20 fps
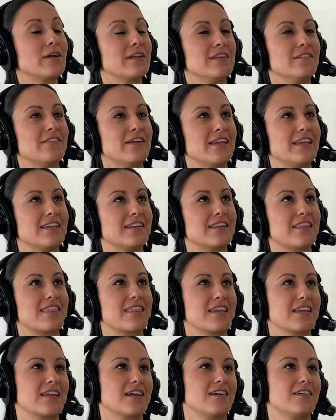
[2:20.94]
even
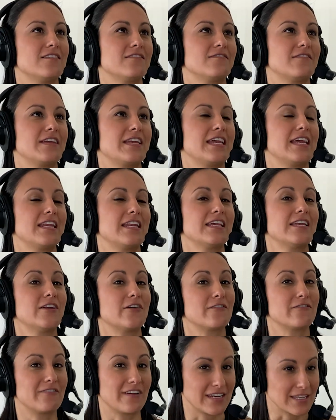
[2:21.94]
think of hitting
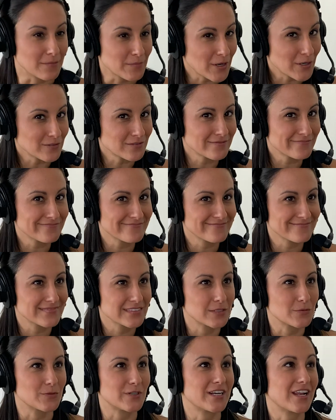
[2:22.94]
your funny bone.
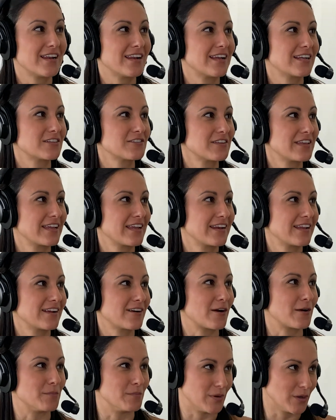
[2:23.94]
We're not actually
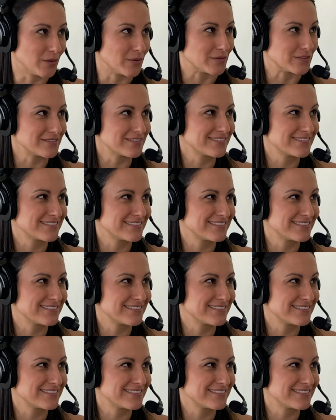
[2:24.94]
hitting our bone